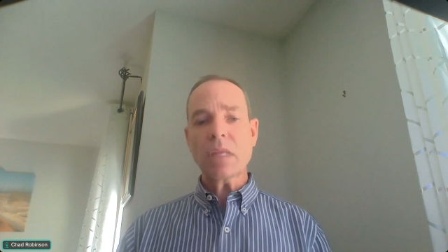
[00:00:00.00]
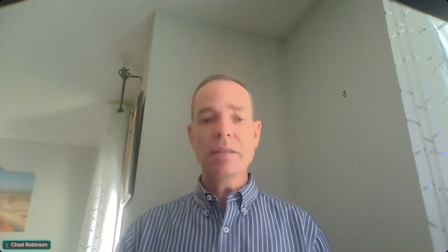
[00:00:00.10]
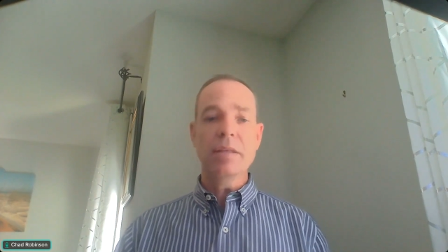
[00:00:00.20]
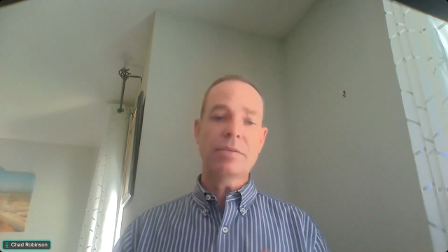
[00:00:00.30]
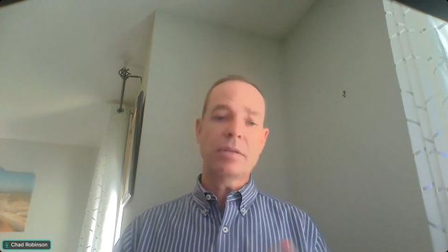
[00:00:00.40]

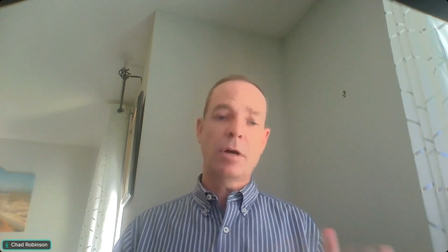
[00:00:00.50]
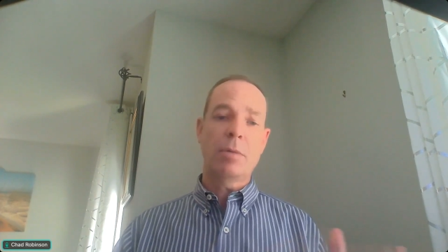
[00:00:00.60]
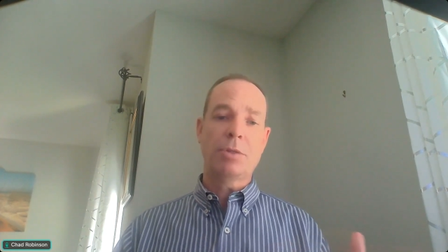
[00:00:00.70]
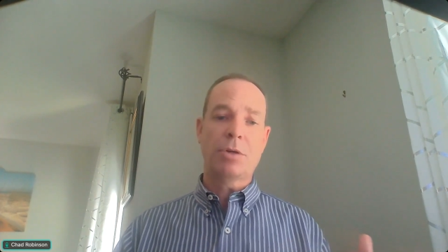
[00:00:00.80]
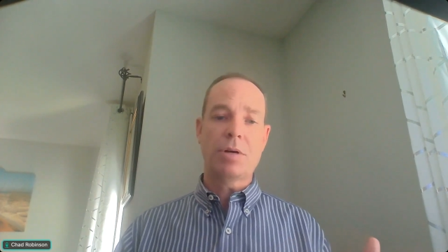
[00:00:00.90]
This
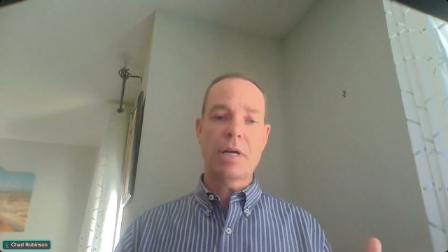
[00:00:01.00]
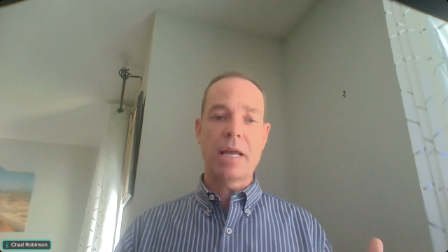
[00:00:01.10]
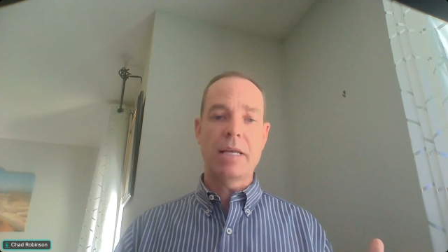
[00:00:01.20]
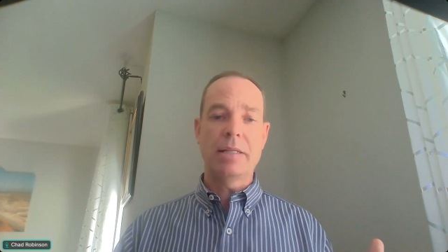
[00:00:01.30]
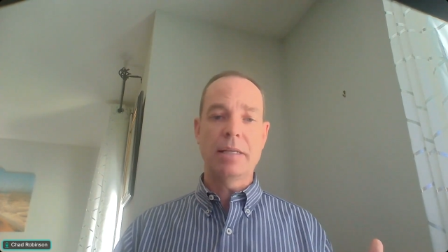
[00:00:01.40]
helped
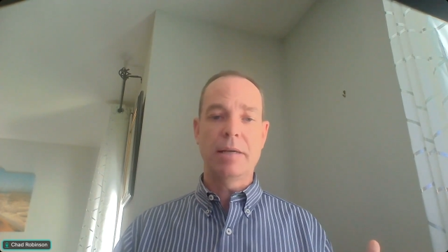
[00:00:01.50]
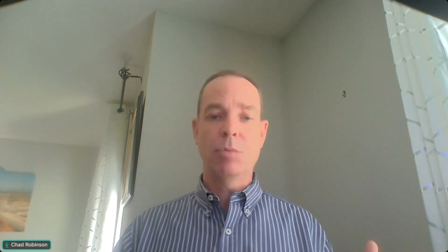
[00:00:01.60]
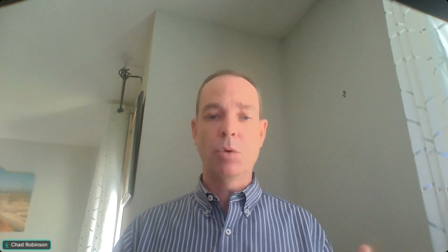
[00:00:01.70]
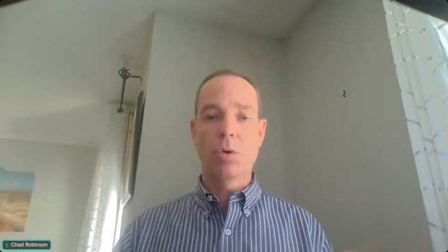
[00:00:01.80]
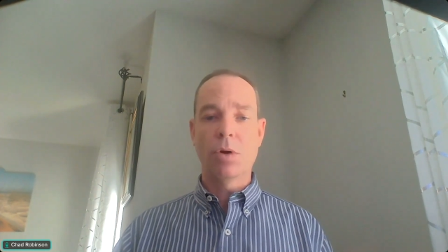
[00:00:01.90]
create a
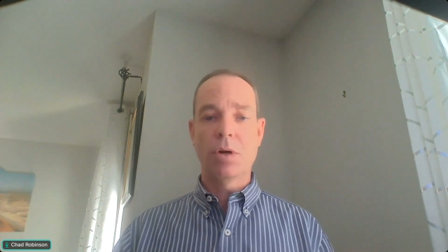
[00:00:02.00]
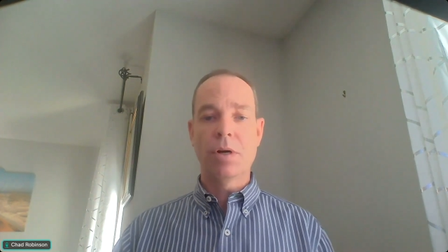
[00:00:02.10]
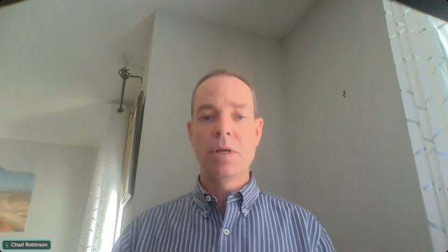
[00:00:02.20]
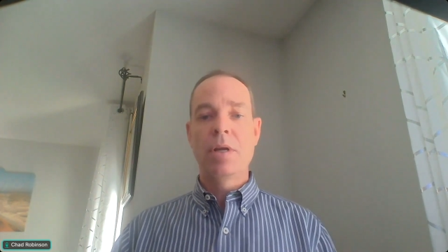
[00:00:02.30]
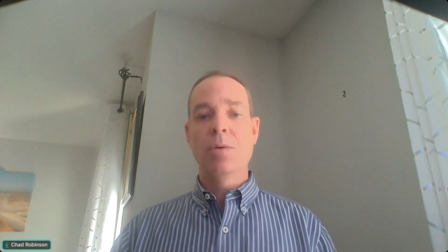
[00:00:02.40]

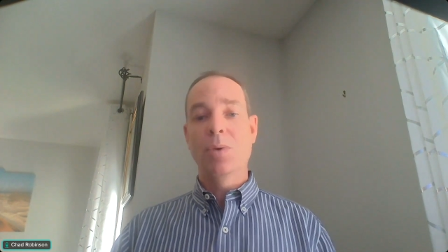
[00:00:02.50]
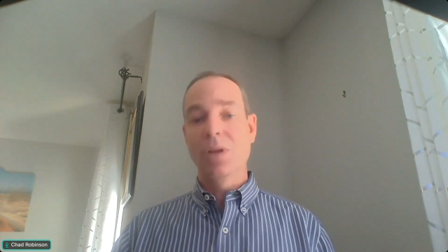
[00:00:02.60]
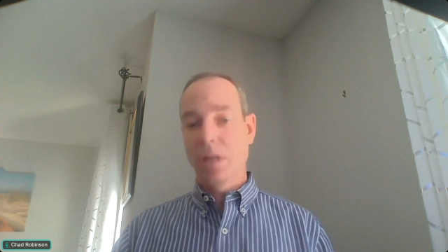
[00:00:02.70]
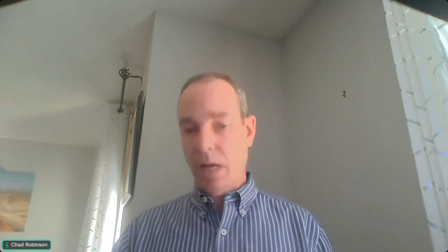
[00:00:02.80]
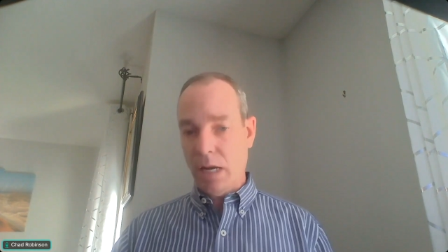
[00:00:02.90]
more
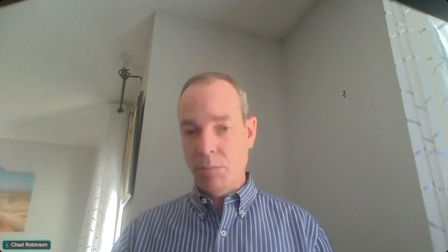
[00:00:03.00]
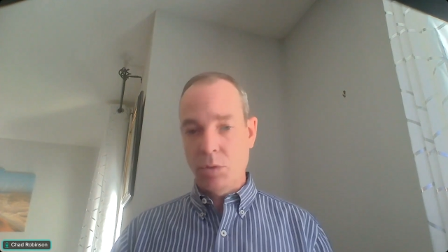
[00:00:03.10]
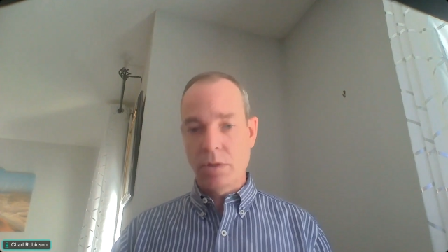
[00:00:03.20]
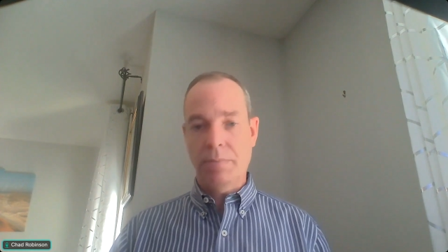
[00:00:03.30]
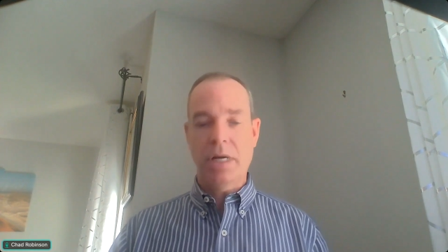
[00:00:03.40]

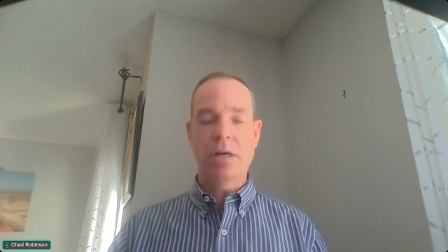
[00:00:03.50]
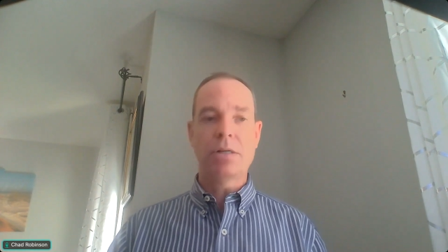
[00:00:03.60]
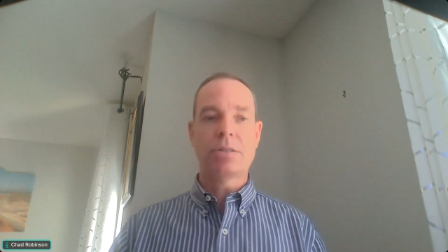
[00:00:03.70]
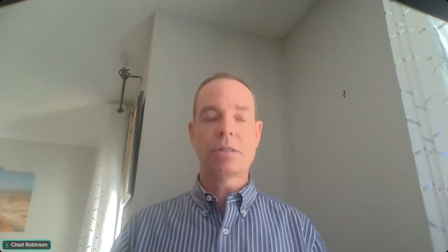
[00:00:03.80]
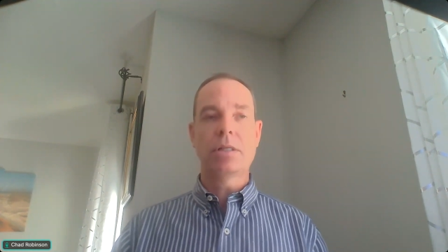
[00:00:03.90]
reliable
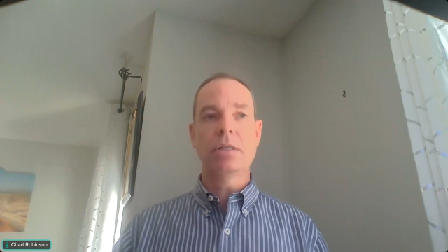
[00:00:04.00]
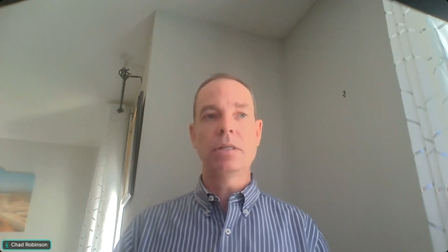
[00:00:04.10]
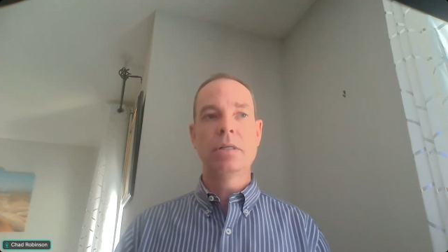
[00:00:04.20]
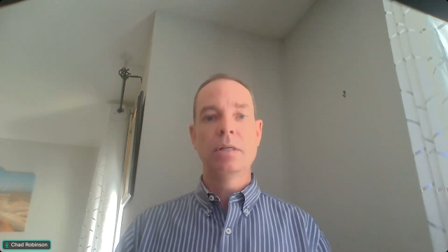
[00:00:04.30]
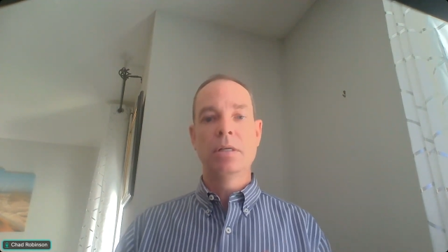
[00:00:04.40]

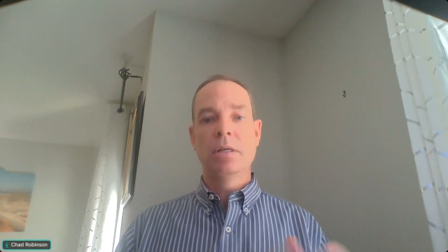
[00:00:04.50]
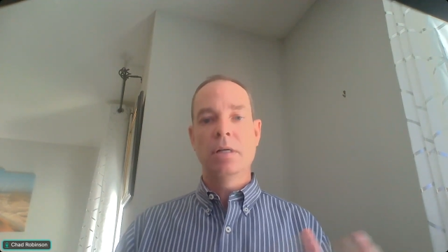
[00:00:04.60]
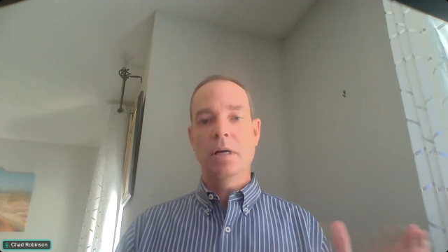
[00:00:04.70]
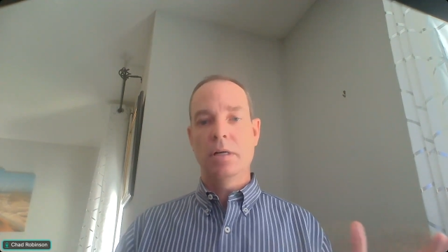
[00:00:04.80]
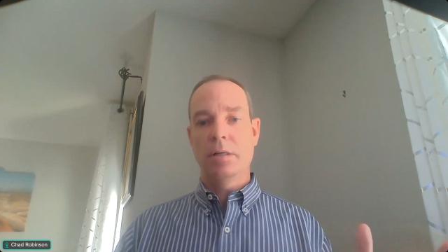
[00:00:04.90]
comparison
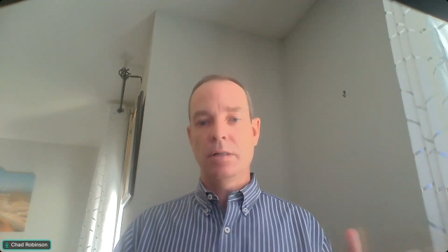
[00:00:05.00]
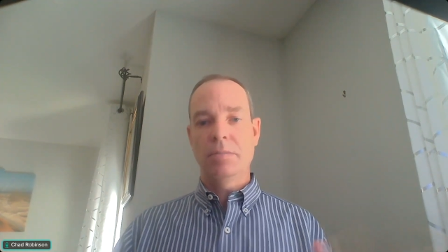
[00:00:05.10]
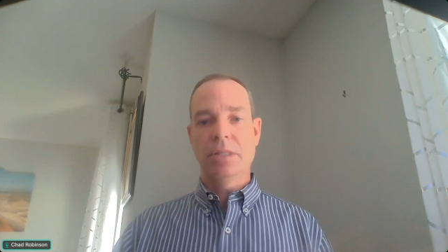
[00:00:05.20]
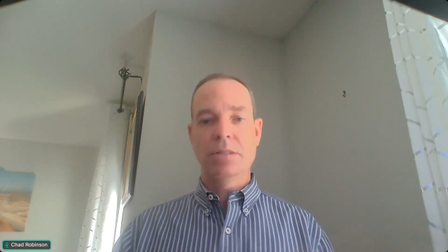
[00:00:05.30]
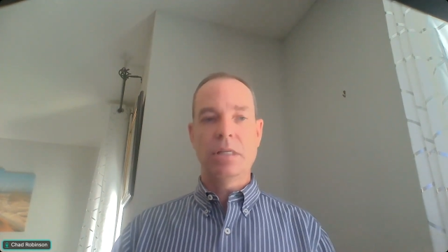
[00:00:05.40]

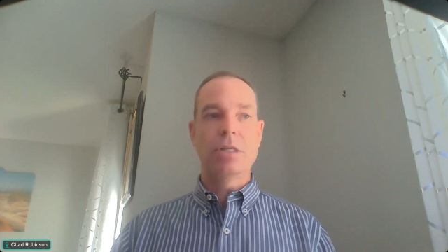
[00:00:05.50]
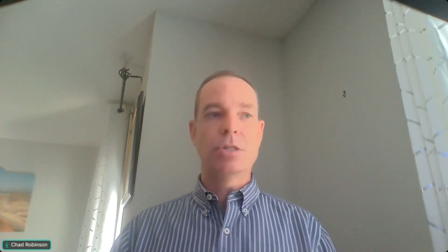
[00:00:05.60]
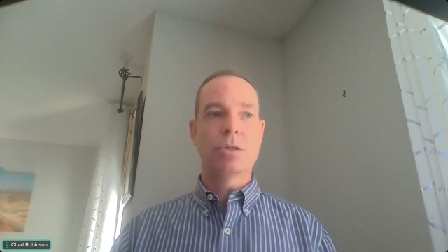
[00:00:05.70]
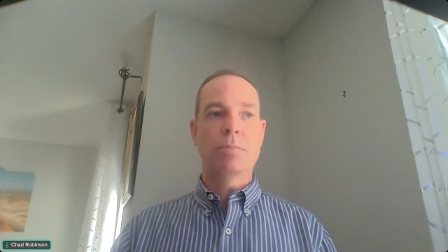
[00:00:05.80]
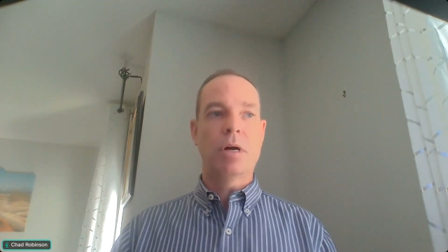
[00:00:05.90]
because
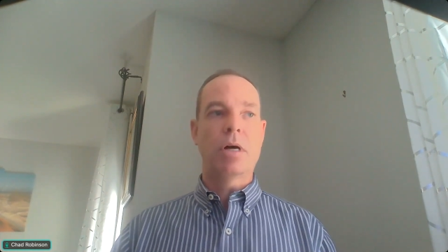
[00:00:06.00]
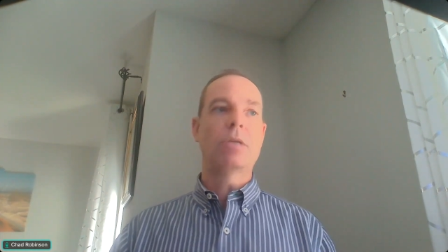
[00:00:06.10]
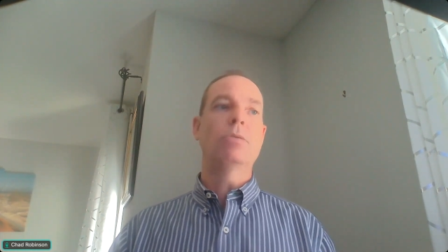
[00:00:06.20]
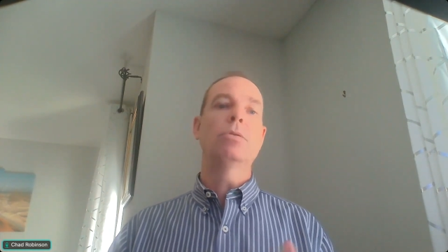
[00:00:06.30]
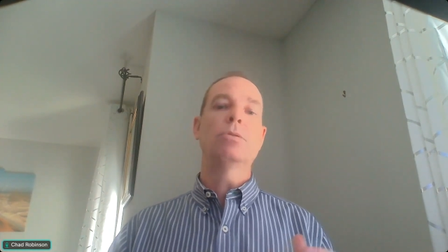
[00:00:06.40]
each of the
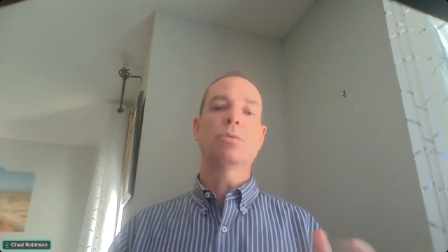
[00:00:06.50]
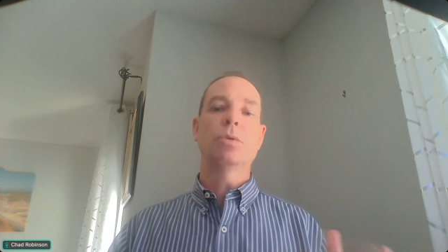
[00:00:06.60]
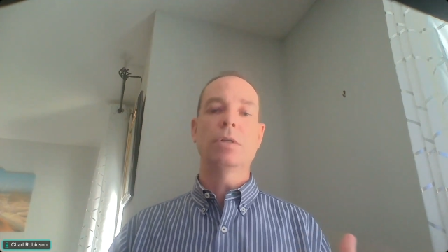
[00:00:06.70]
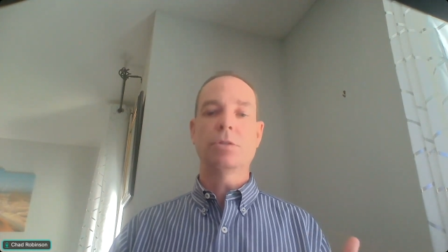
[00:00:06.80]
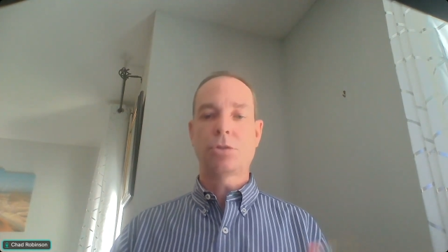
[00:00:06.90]
models
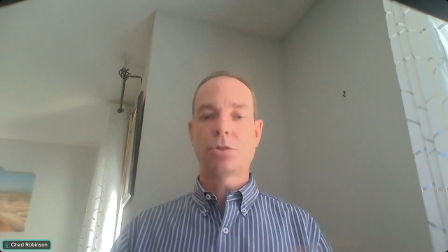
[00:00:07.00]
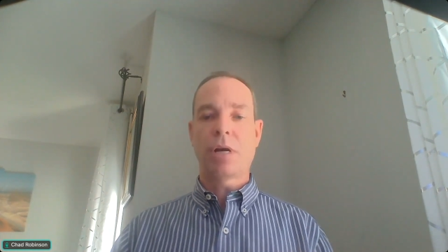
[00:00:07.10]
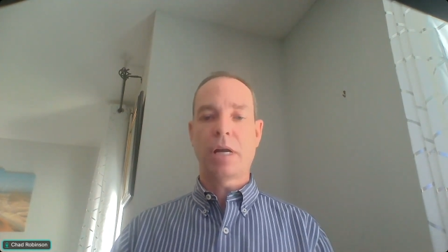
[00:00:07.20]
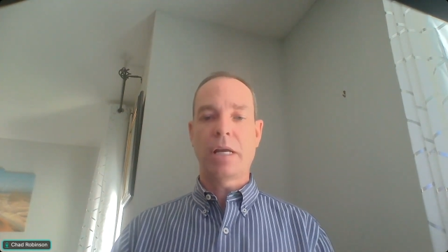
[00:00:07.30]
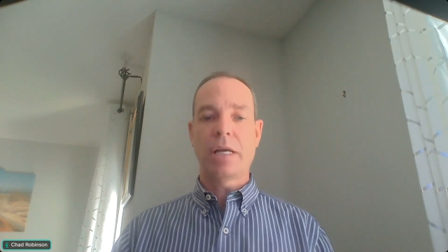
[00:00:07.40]
was
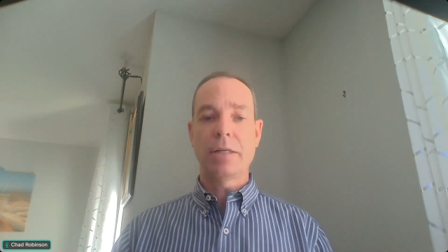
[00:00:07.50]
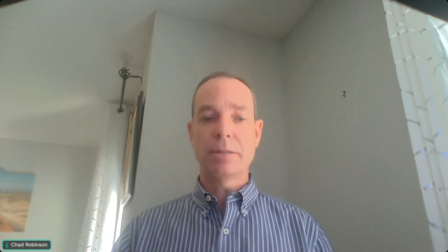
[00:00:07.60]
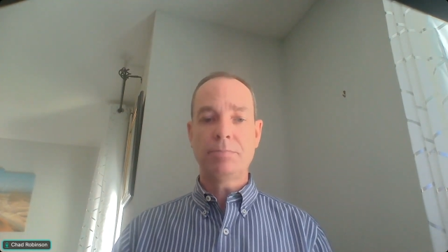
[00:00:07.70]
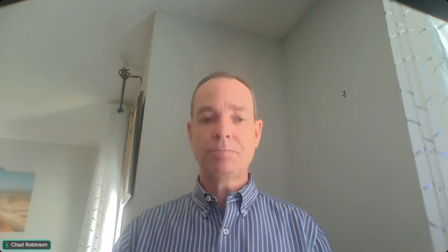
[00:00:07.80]
trained